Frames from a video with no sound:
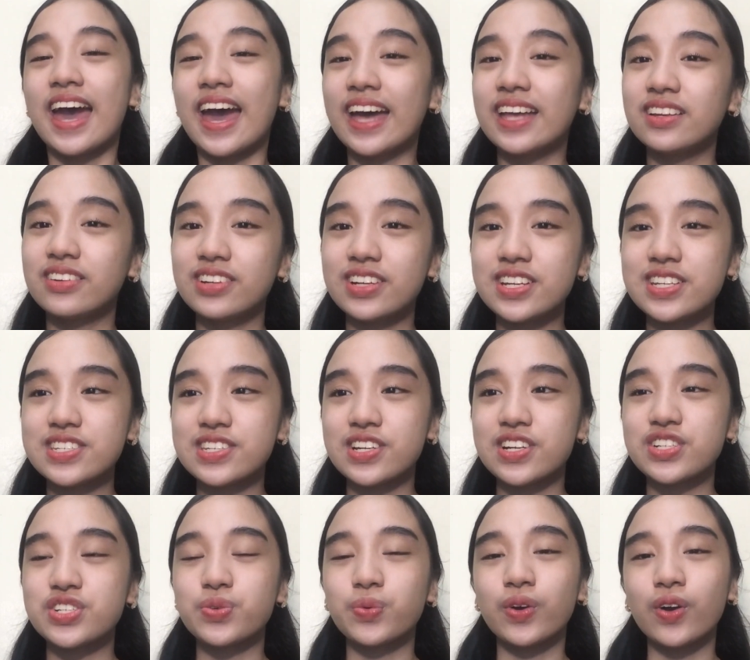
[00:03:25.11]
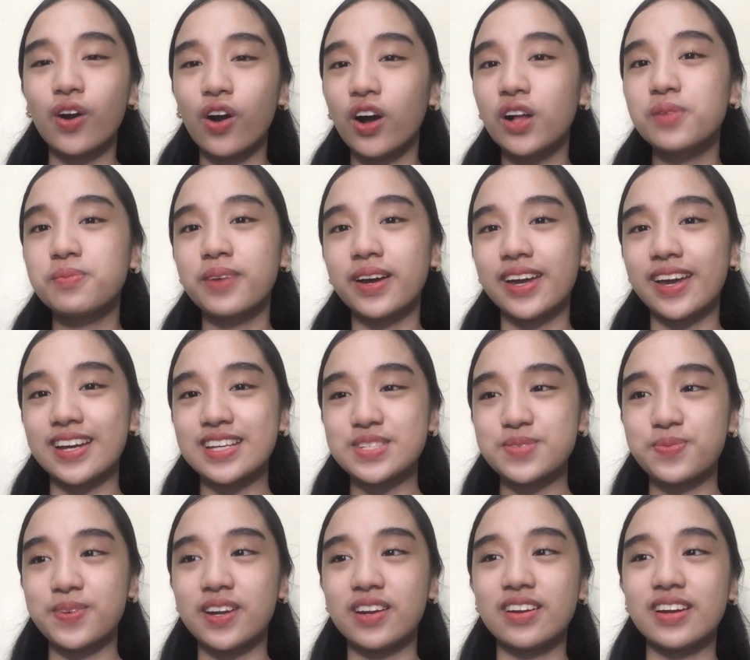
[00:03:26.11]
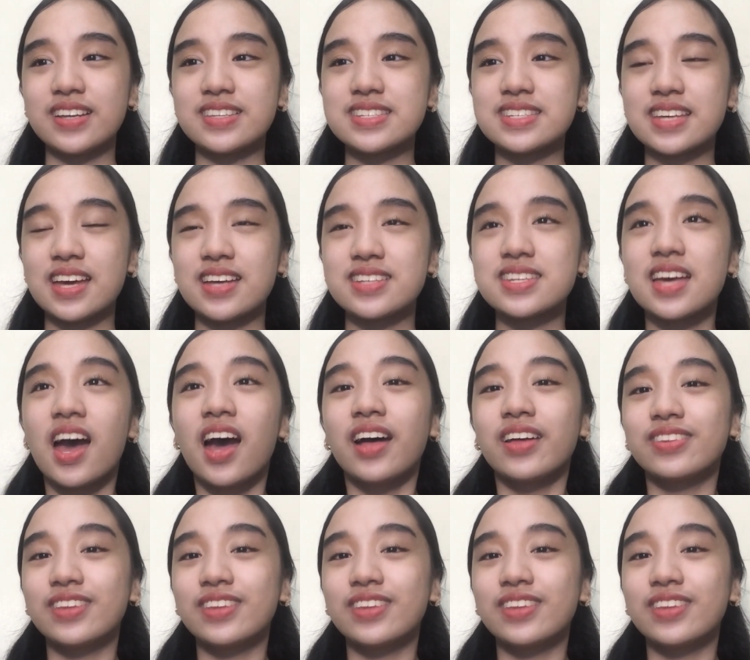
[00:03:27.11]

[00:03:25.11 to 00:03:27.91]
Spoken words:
and research were all my experiences